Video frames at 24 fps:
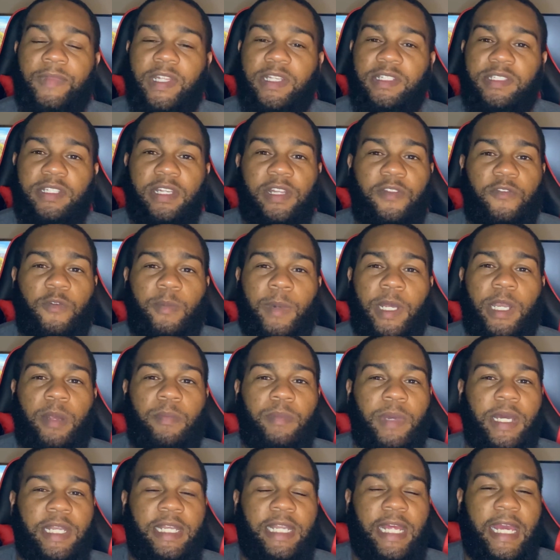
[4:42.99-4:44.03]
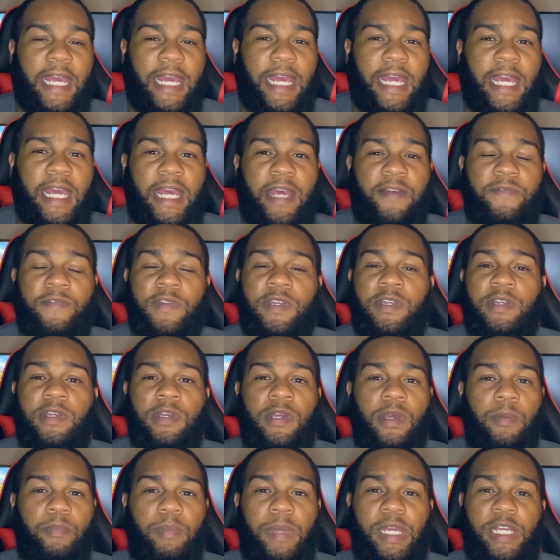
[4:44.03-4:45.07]
Studied for about a month and a
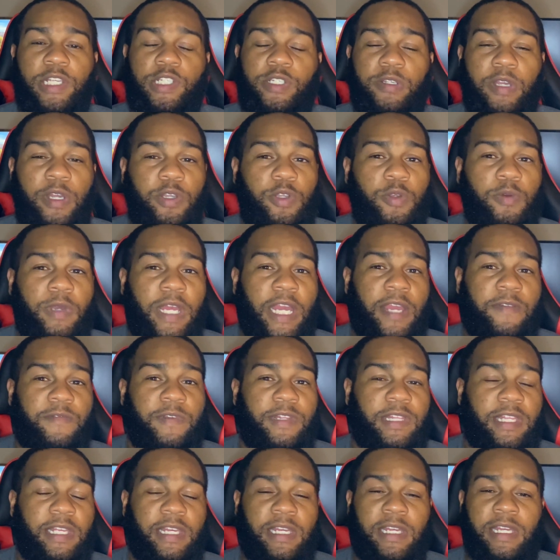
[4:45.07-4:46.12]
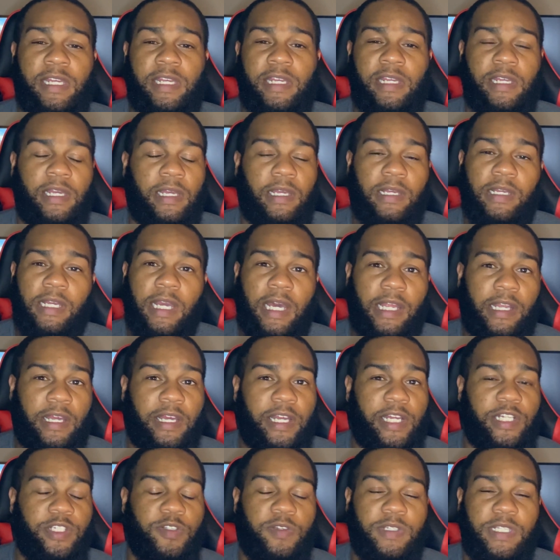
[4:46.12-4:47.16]
half. Made sure I knew everything. Got
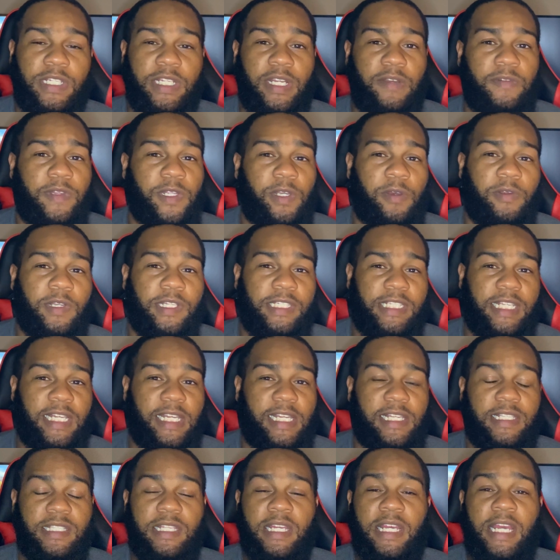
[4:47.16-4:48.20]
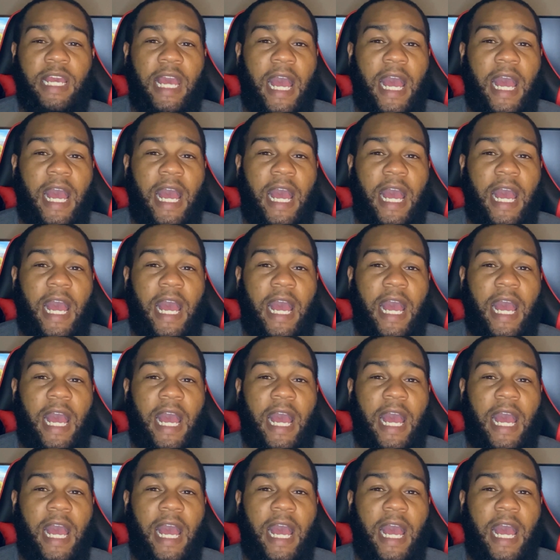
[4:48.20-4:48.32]
hundreds and everything on the test.